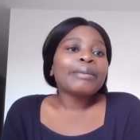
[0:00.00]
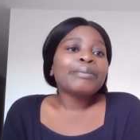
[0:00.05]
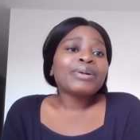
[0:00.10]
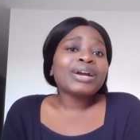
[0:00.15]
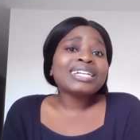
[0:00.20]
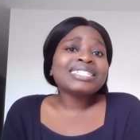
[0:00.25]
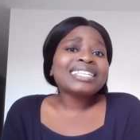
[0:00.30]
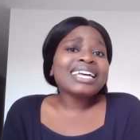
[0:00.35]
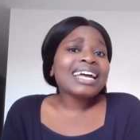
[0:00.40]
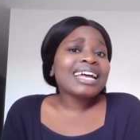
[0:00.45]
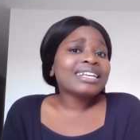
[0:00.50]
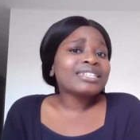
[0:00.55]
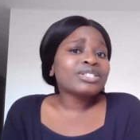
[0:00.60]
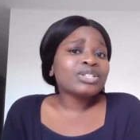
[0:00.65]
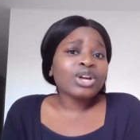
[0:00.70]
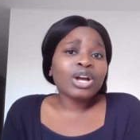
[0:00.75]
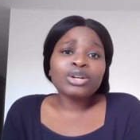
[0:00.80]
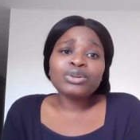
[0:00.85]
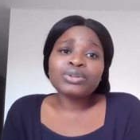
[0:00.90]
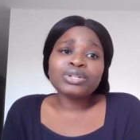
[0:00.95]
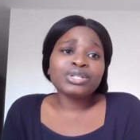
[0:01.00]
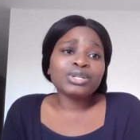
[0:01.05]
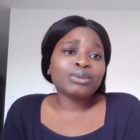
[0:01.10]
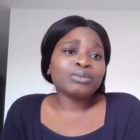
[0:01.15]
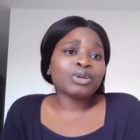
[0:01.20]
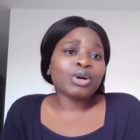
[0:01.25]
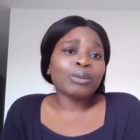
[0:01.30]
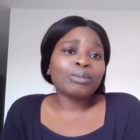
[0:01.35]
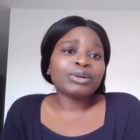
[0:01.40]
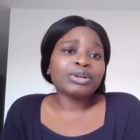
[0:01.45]
PRASA has not
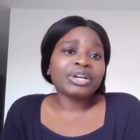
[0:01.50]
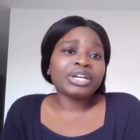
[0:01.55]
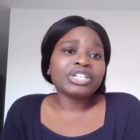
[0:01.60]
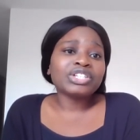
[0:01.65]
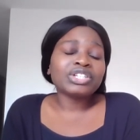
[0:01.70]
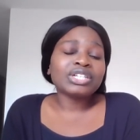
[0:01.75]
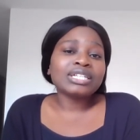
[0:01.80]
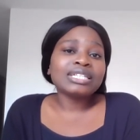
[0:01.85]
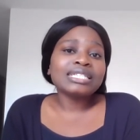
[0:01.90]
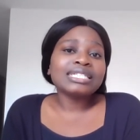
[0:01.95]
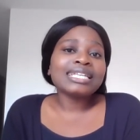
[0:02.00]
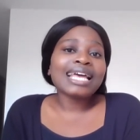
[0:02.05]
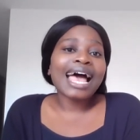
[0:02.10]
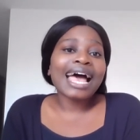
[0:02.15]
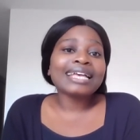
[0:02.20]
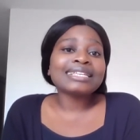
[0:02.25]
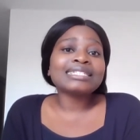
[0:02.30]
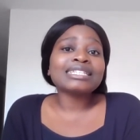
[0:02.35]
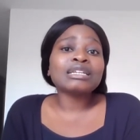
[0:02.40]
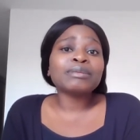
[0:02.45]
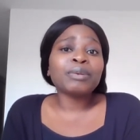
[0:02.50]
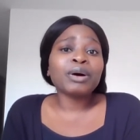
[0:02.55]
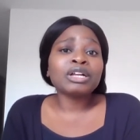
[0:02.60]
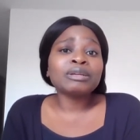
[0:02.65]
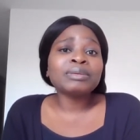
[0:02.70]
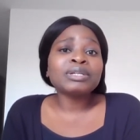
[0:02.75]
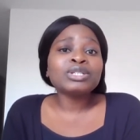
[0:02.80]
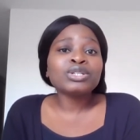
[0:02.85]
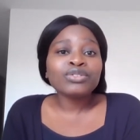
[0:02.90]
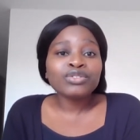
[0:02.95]
resumed operations as the
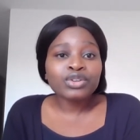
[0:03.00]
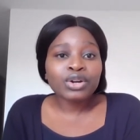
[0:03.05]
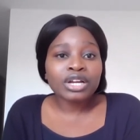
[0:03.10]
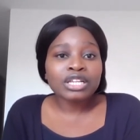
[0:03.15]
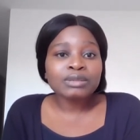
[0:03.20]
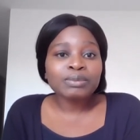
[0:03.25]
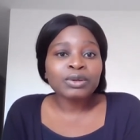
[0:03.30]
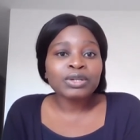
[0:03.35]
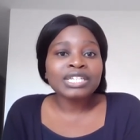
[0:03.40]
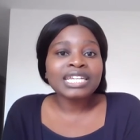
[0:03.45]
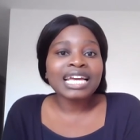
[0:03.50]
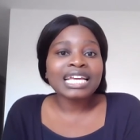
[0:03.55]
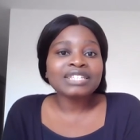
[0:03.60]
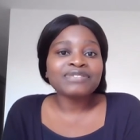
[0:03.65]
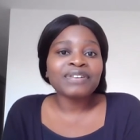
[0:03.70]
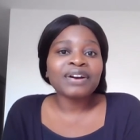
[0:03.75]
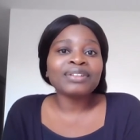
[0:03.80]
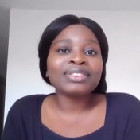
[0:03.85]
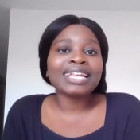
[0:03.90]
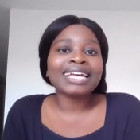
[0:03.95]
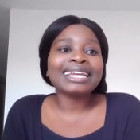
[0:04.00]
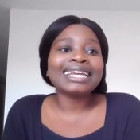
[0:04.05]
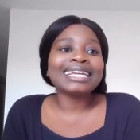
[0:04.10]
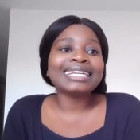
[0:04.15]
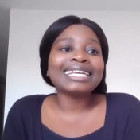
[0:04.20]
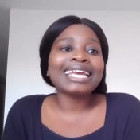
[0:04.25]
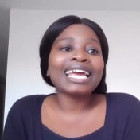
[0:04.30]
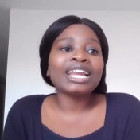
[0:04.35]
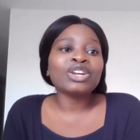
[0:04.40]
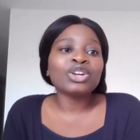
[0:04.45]
Department of Transport has found that
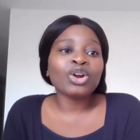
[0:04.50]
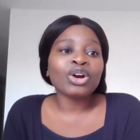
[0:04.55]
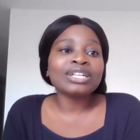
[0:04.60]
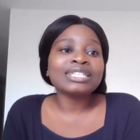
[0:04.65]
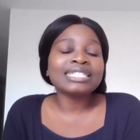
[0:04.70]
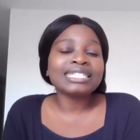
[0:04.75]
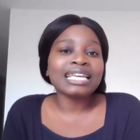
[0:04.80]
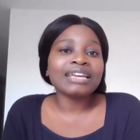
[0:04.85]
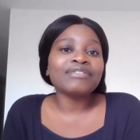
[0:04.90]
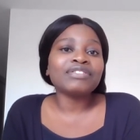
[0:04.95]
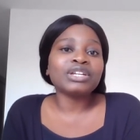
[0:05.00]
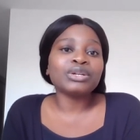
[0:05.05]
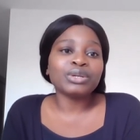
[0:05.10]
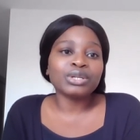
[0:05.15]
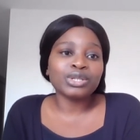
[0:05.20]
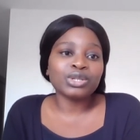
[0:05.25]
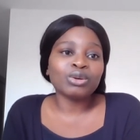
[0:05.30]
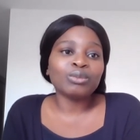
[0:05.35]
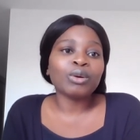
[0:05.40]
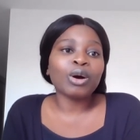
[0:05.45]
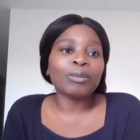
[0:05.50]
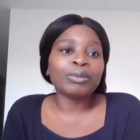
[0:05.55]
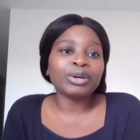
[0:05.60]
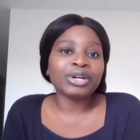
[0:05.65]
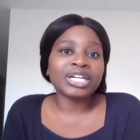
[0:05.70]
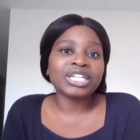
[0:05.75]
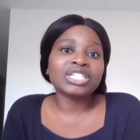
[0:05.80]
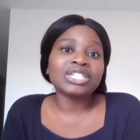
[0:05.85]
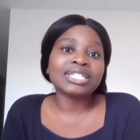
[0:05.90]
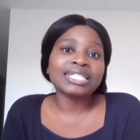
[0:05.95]
it cannot safely resume
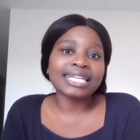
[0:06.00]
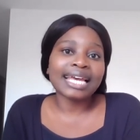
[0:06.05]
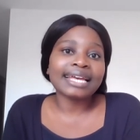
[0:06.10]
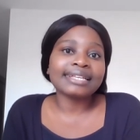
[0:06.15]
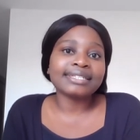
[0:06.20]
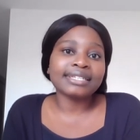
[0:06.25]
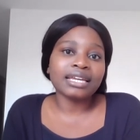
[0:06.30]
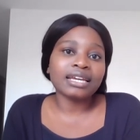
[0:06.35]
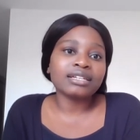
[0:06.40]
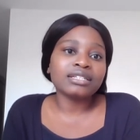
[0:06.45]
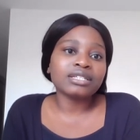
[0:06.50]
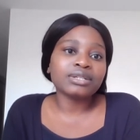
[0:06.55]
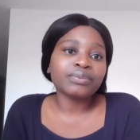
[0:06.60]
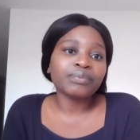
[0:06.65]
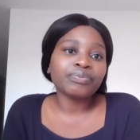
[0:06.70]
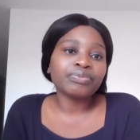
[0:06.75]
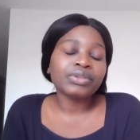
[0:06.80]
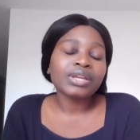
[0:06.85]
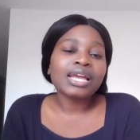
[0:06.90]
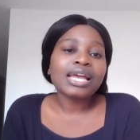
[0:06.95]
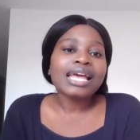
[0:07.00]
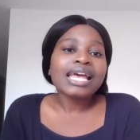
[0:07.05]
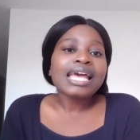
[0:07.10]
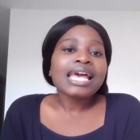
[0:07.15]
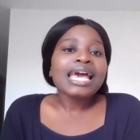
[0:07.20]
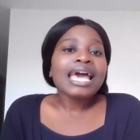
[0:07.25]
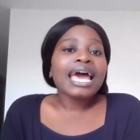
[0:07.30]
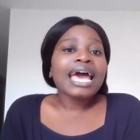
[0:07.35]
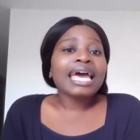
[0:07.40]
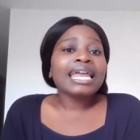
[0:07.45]
operations as yet.
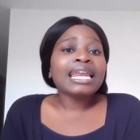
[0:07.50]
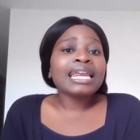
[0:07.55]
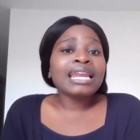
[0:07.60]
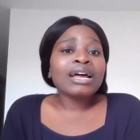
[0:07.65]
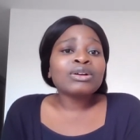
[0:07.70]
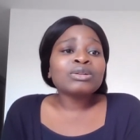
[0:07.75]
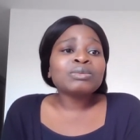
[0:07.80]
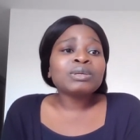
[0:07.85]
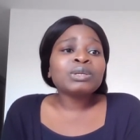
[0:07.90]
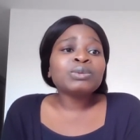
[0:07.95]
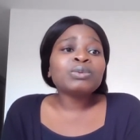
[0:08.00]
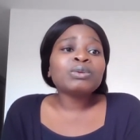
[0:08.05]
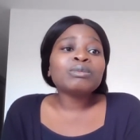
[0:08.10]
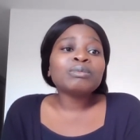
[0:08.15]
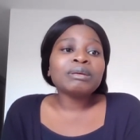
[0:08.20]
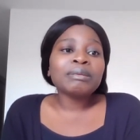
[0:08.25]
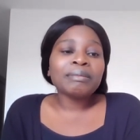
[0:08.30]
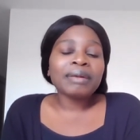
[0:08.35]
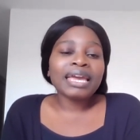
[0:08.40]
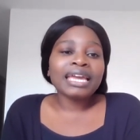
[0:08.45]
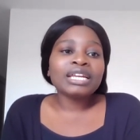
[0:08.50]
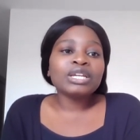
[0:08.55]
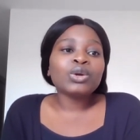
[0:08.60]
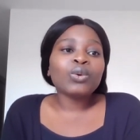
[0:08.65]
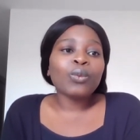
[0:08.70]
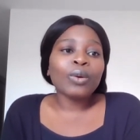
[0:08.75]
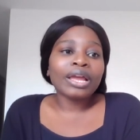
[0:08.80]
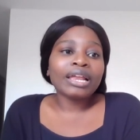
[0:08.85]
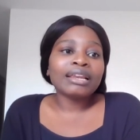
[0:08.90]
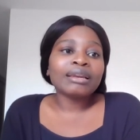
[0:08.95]
An announcement will be made
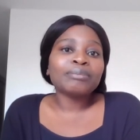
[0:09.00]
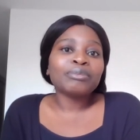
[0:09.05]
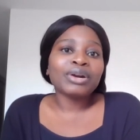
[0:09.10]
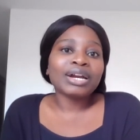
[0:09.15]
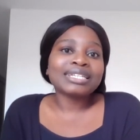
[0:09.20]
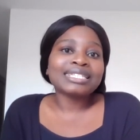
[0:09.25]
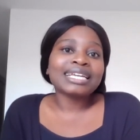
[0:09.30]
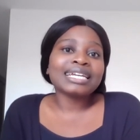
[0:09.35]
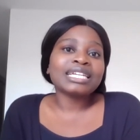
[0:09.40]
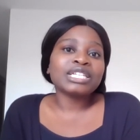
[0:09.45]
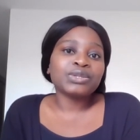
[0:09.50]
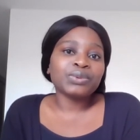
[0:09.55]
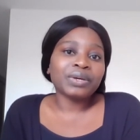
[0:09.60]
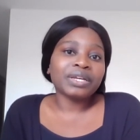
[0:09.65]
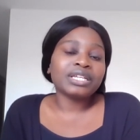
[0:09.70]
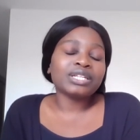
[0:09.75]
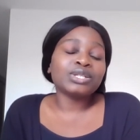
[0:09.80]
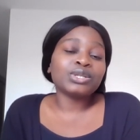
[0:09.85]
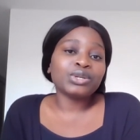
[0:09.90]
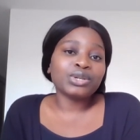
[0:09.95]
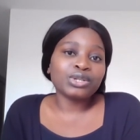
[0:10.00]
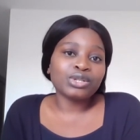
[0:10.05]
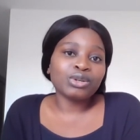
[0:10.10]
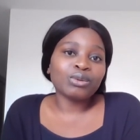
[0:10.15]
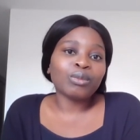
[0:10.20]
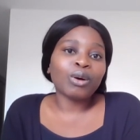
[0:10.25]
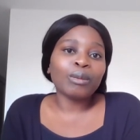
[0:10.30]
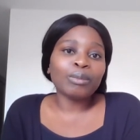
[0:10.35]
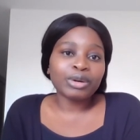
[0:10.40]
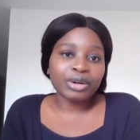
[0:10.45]
when PRASA is ready to
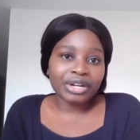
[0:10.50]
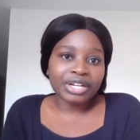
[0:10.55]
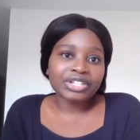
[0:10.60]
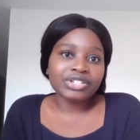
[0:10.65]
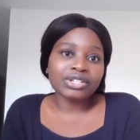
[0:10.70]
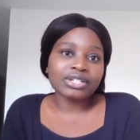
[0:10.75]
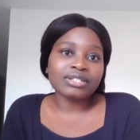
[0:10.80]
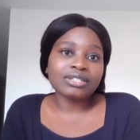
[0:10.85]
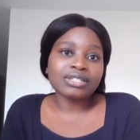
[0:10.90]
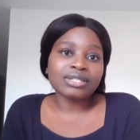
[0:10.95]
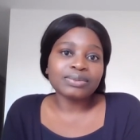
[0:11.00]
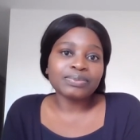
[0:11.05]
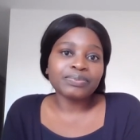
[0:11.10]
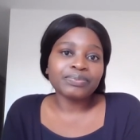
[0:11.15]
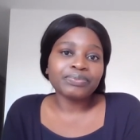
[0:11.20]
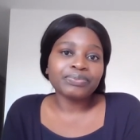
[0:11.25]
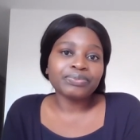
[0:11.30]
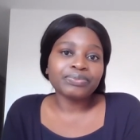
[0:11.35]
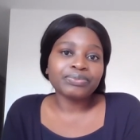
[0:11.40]
resume operations.